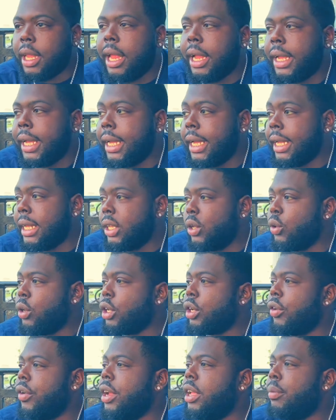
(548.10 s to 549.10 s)
the thing is, though,
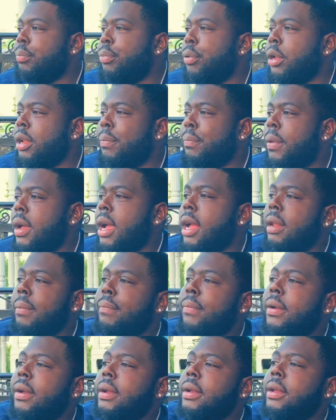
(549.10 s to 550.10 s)
the crazy part about
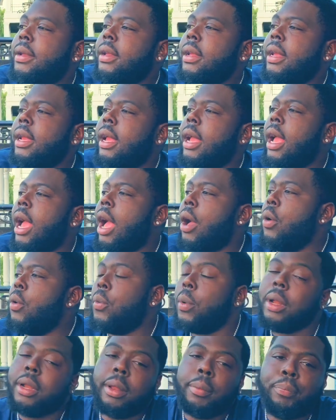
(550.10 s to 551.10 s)
it, bro, I
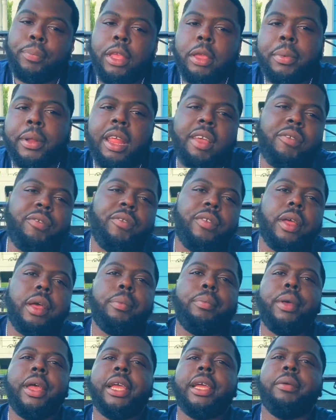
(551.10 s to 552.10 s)
was one of them people that
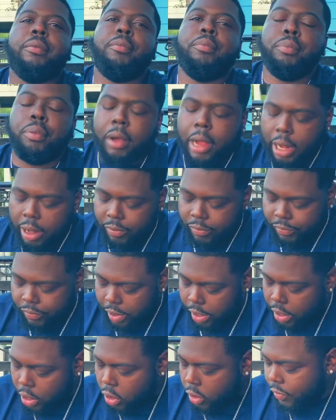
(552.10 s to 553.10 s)
fell back and probably
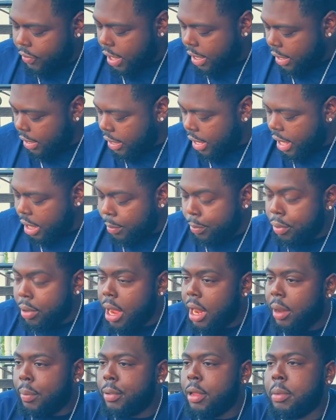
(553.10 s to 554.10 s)
fell off. Like, a lot of
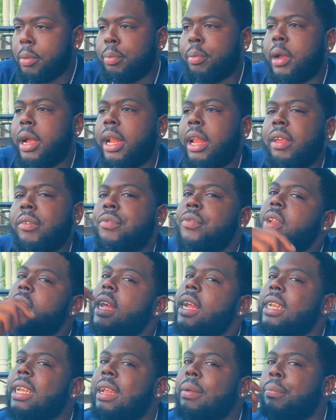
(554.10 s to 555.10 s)
probably people probably didn't feel
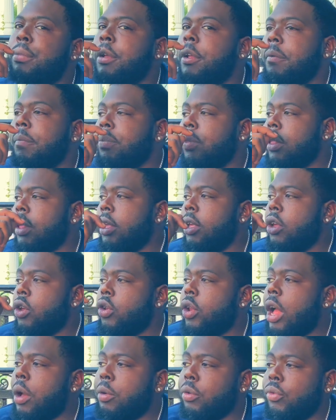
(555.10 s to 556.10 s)
like that, but
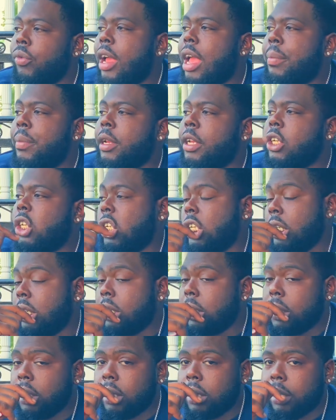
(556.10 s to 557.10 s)
when I was rapping and
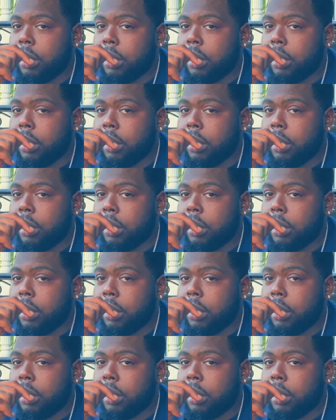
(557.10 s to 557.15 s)
shit